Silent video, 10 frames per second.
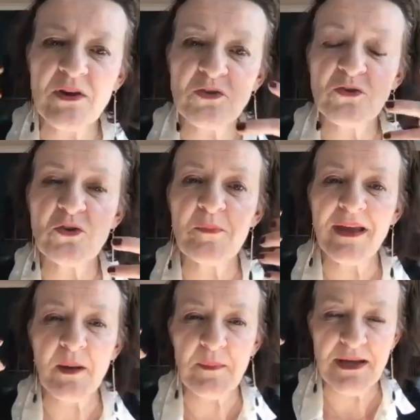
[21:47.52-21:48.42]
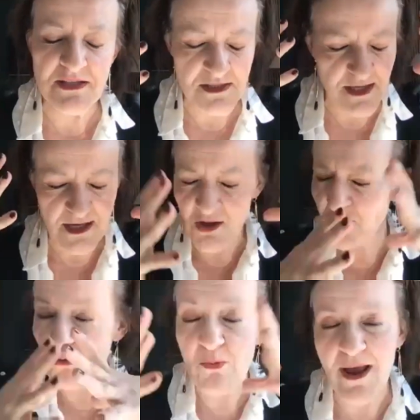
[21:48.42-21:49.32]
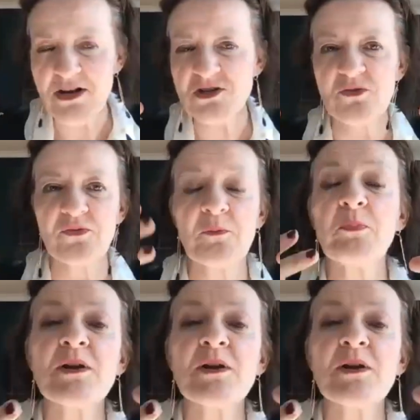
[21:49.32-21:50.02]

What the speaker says: way you do your makeup, it's the range of,